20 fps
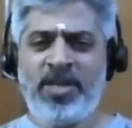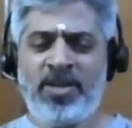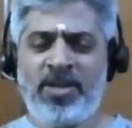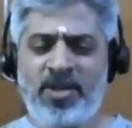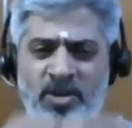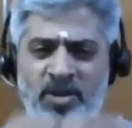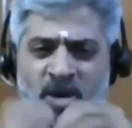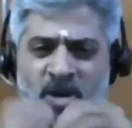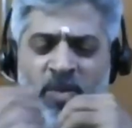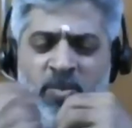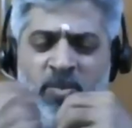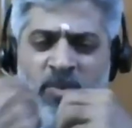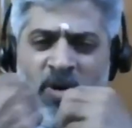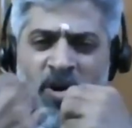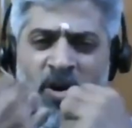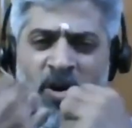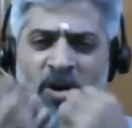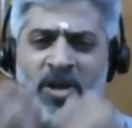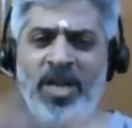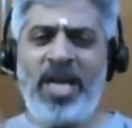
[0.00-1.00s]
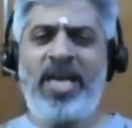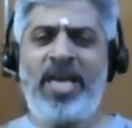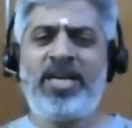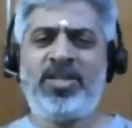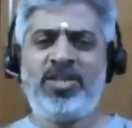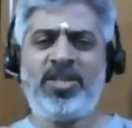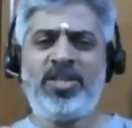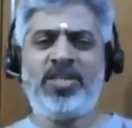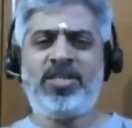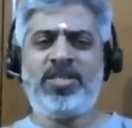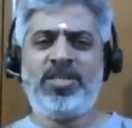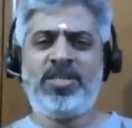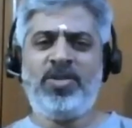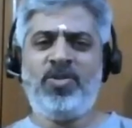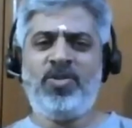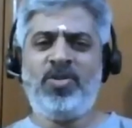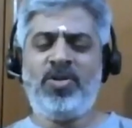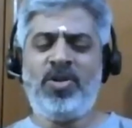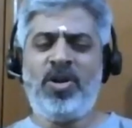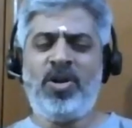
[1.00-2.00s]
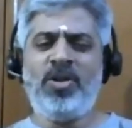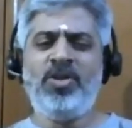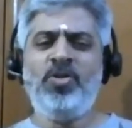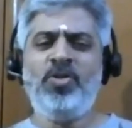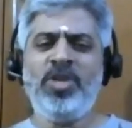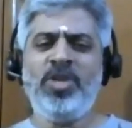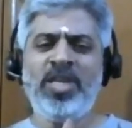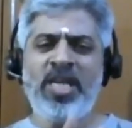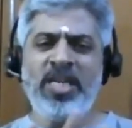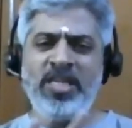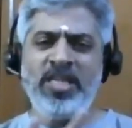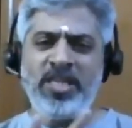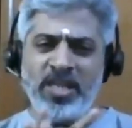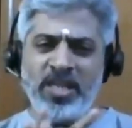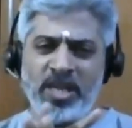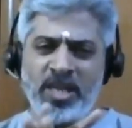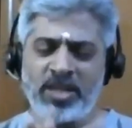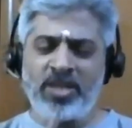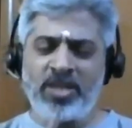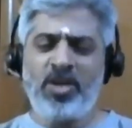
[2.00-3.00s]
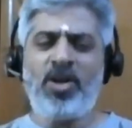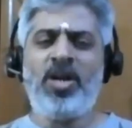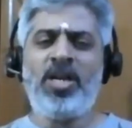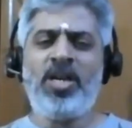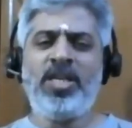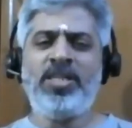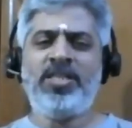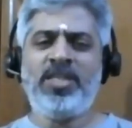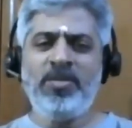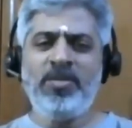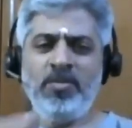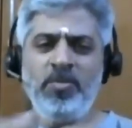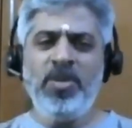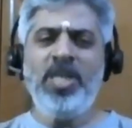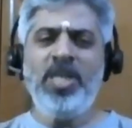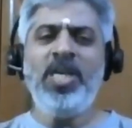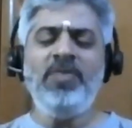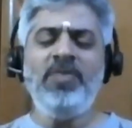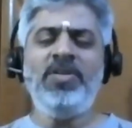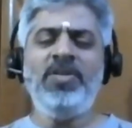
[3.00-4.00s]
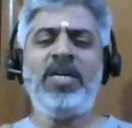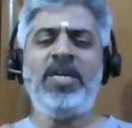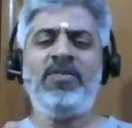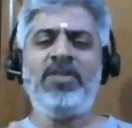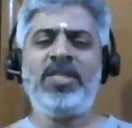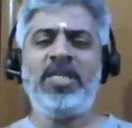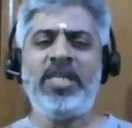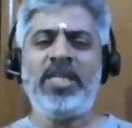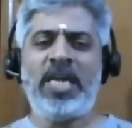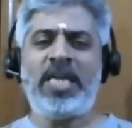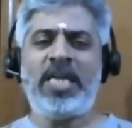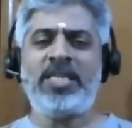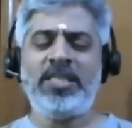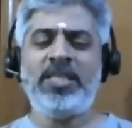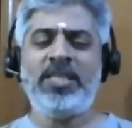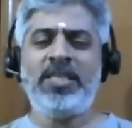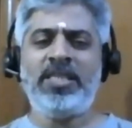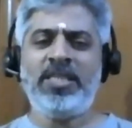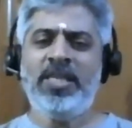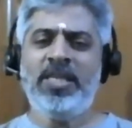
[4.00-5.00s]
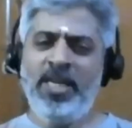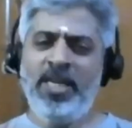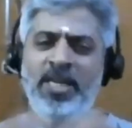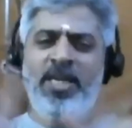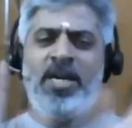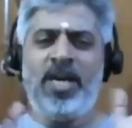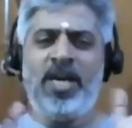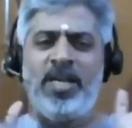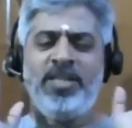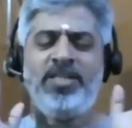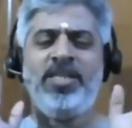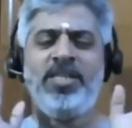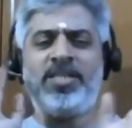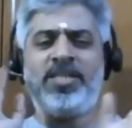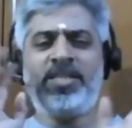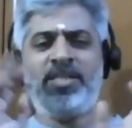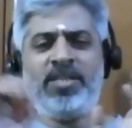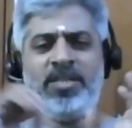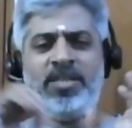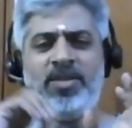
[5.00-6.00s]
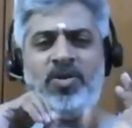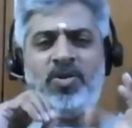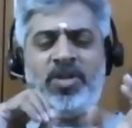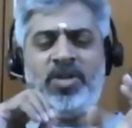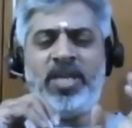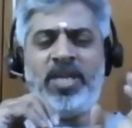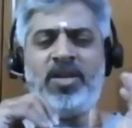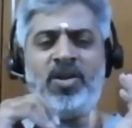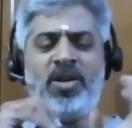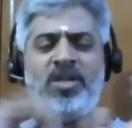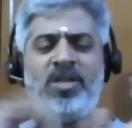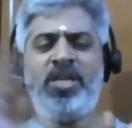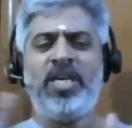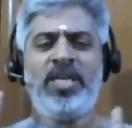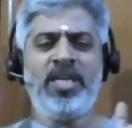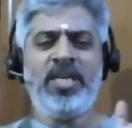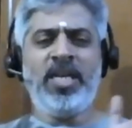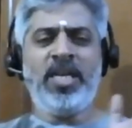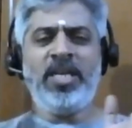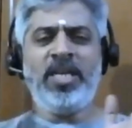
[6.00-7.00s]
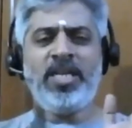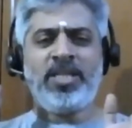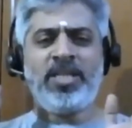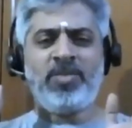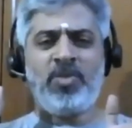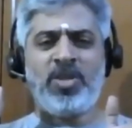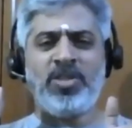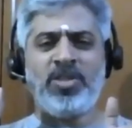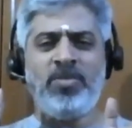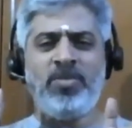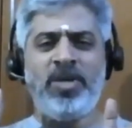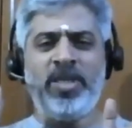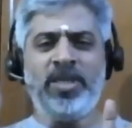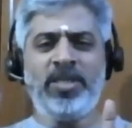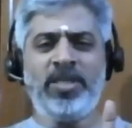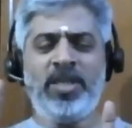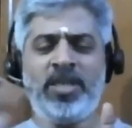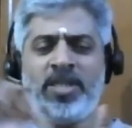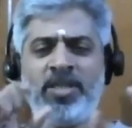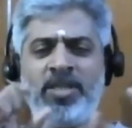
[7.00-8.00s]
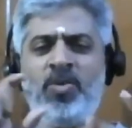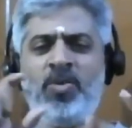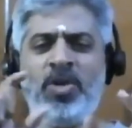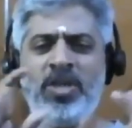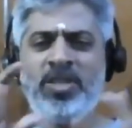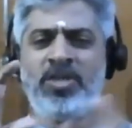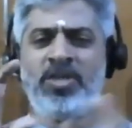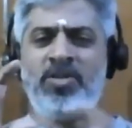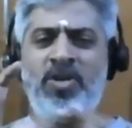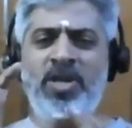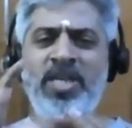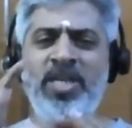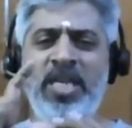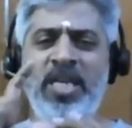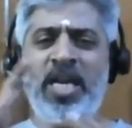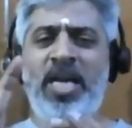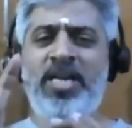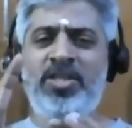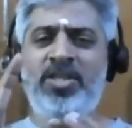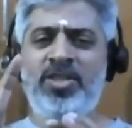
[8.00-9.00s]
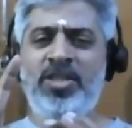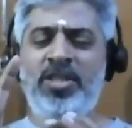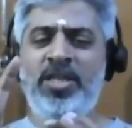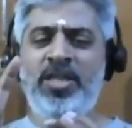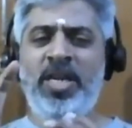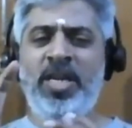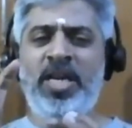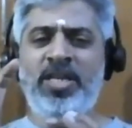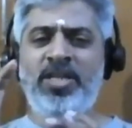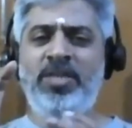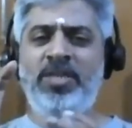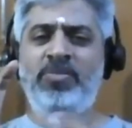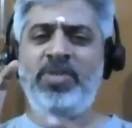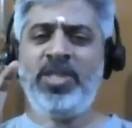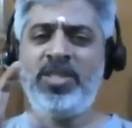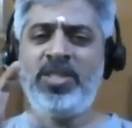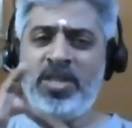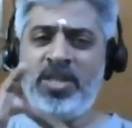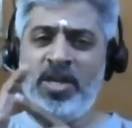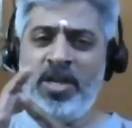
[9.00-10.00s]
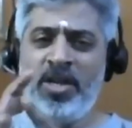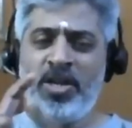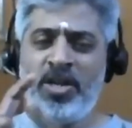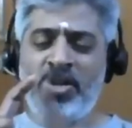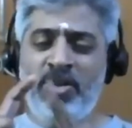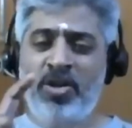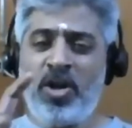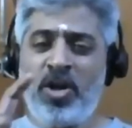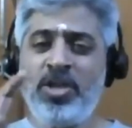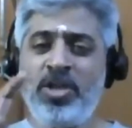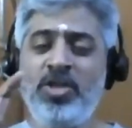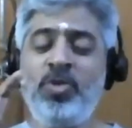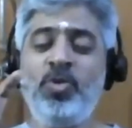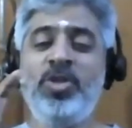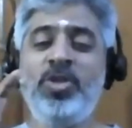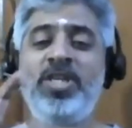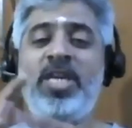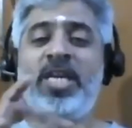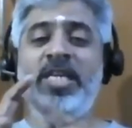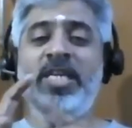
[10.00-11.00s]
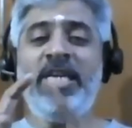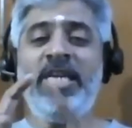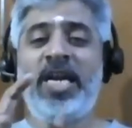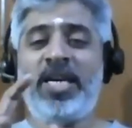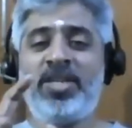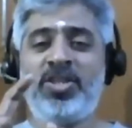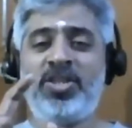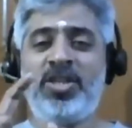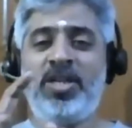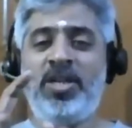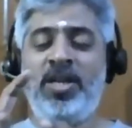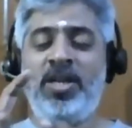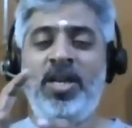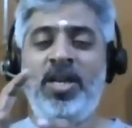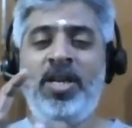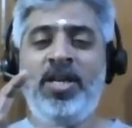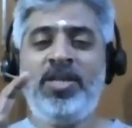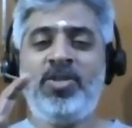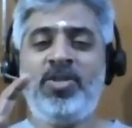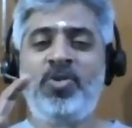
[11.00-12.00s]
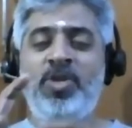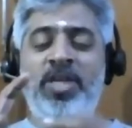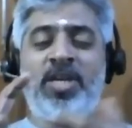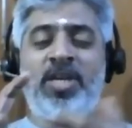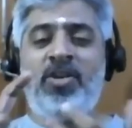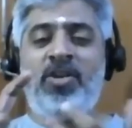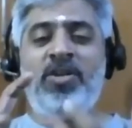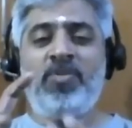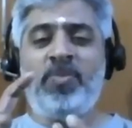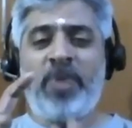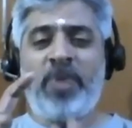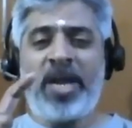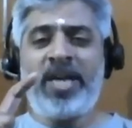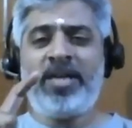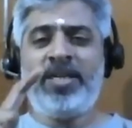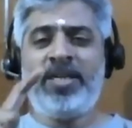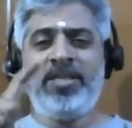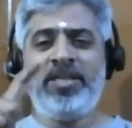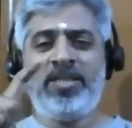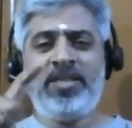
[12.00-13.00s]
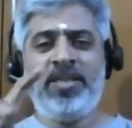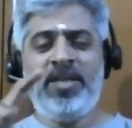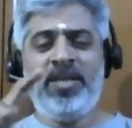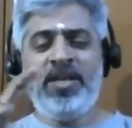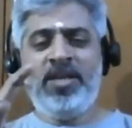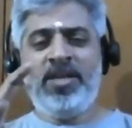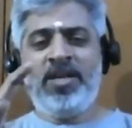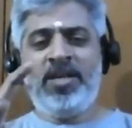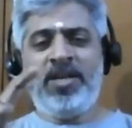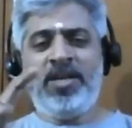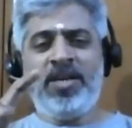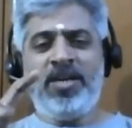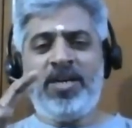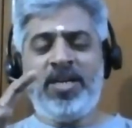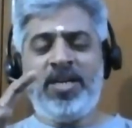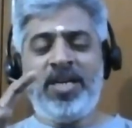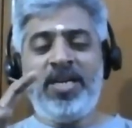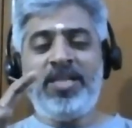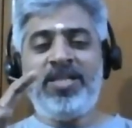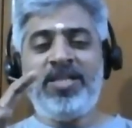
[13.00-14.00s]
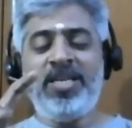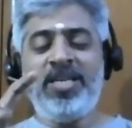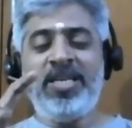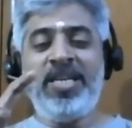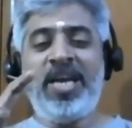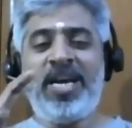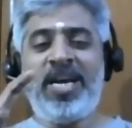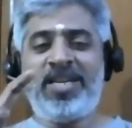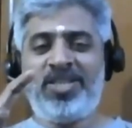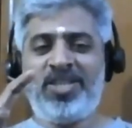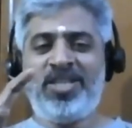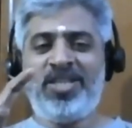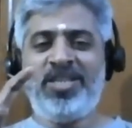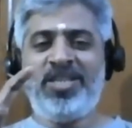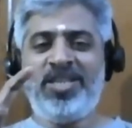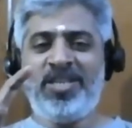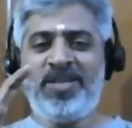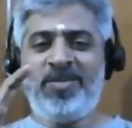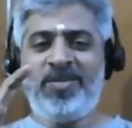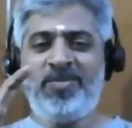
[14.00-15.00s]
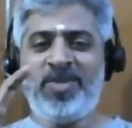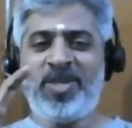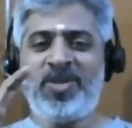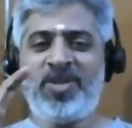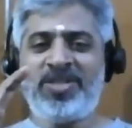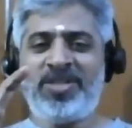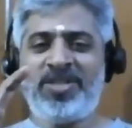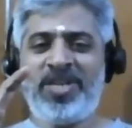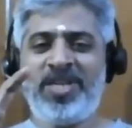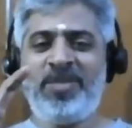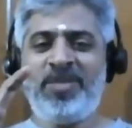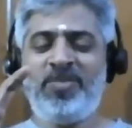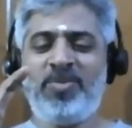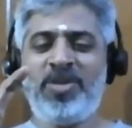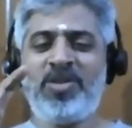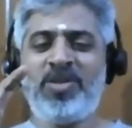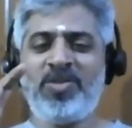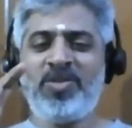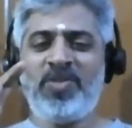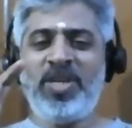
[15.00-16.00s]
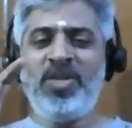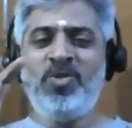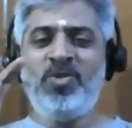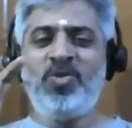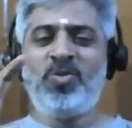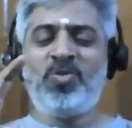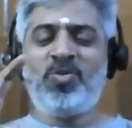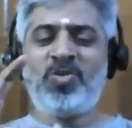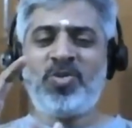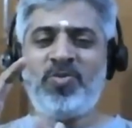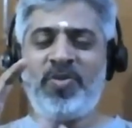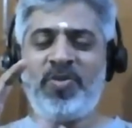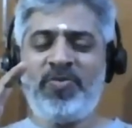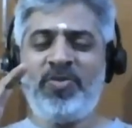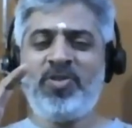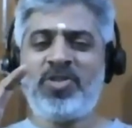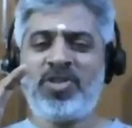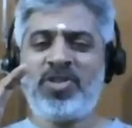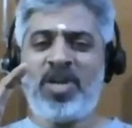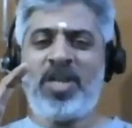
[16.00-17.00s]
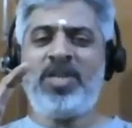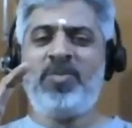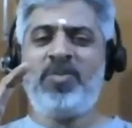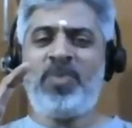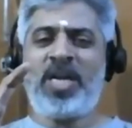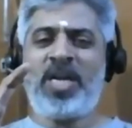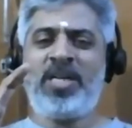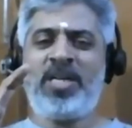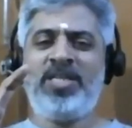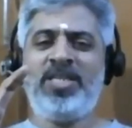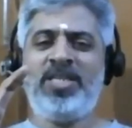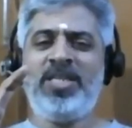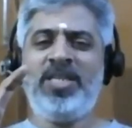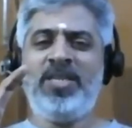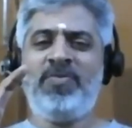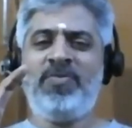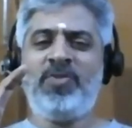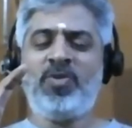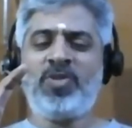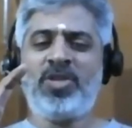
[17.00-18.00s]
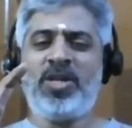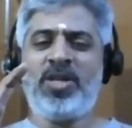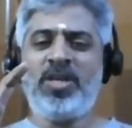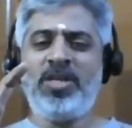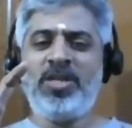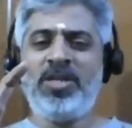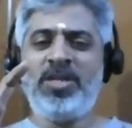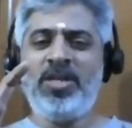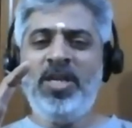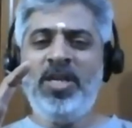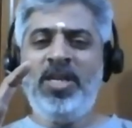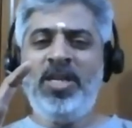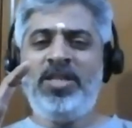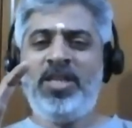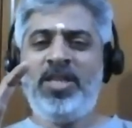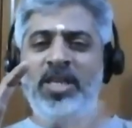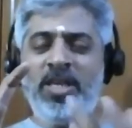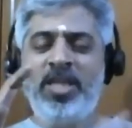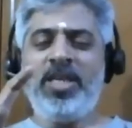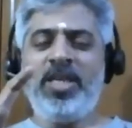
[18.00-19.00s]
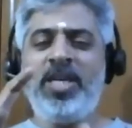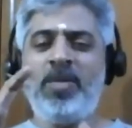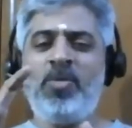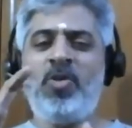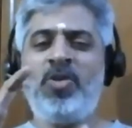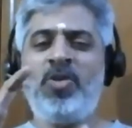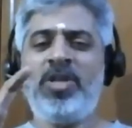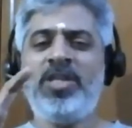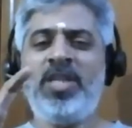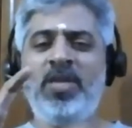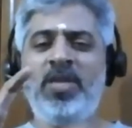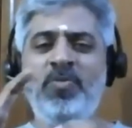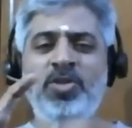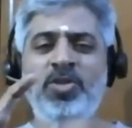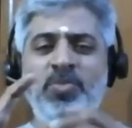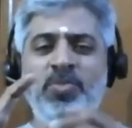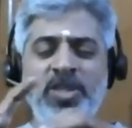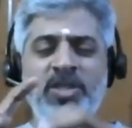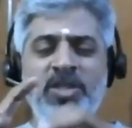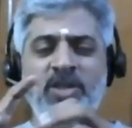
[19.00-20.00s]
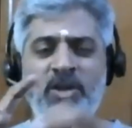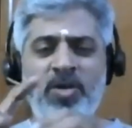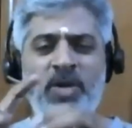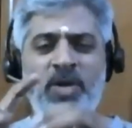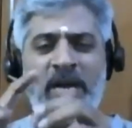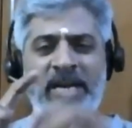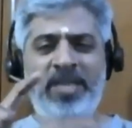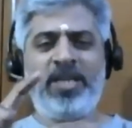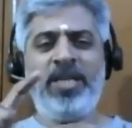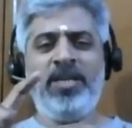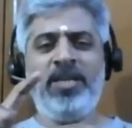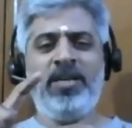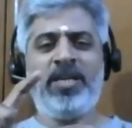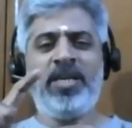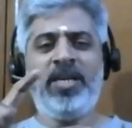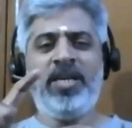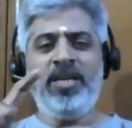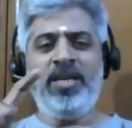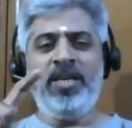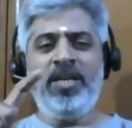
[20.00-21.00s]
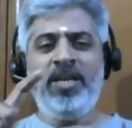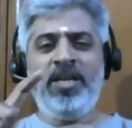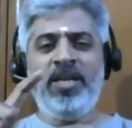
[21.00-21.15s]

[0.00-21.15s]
drop all actions, you know, not doing anything at all and simply leaving everything as it is and just, you know, not taking any responsibility. That is what is called inaction. Inaction means not doing any action. So you cannot practice the inaction here because, right? Because when you, if you start practicing, if you start thinking about it, then which means you are acting again.